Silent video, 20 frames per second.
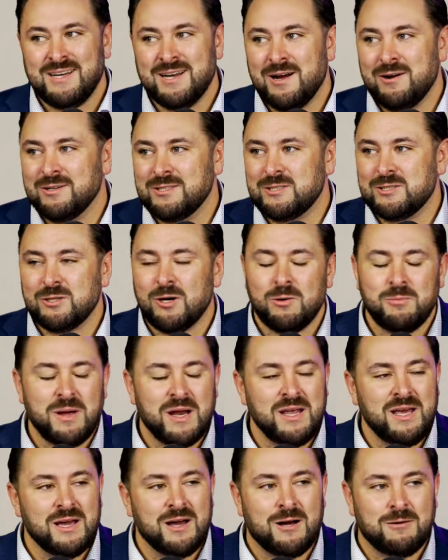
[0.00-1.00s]
You know, it's so
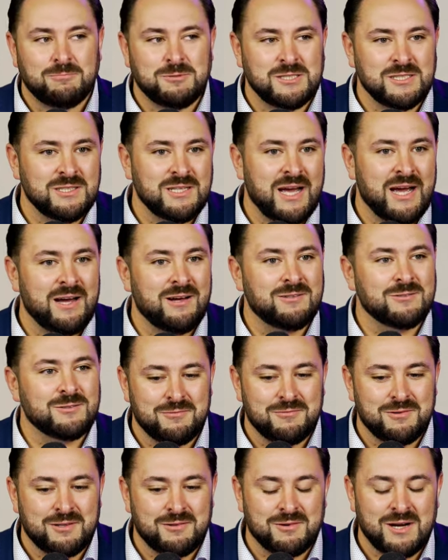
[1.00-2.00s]
many ups and downs
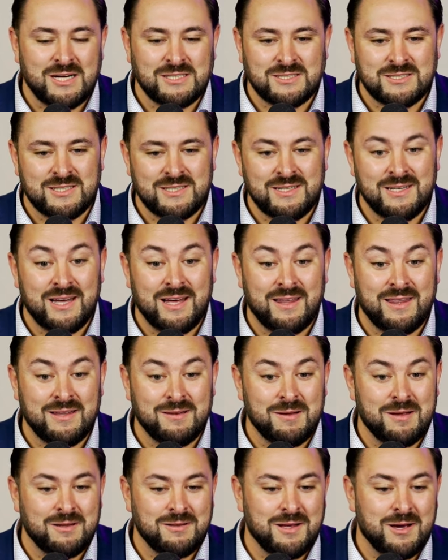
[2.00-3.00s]
with wrestling, and,
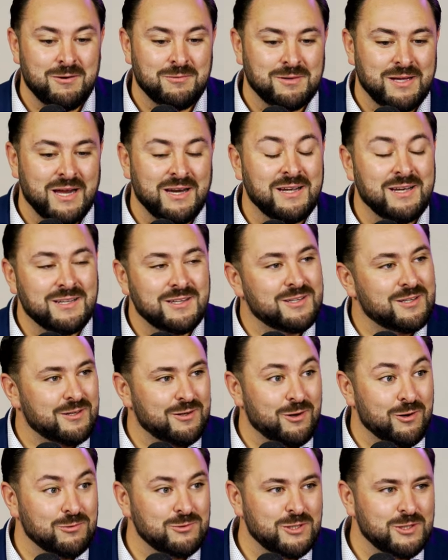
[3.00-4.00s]
it, and, you know, getting into the
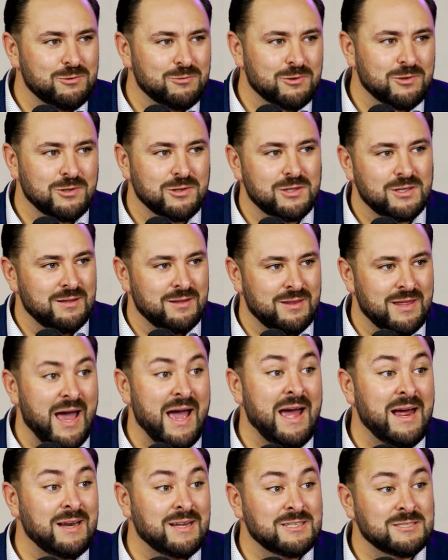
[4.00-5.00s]
coaching world,
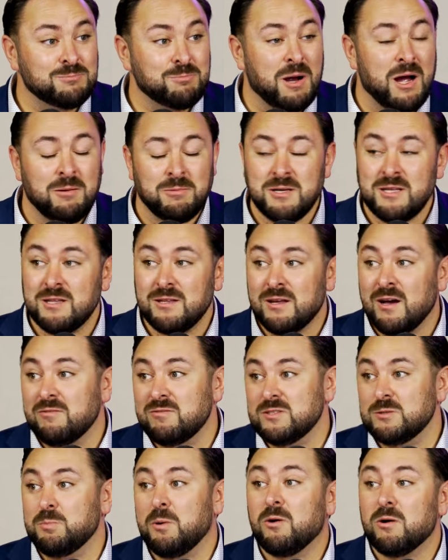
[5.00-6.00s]
that is probably the
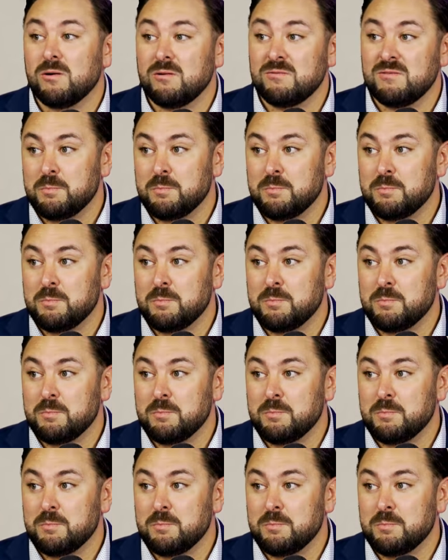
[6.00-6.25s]
toughest part,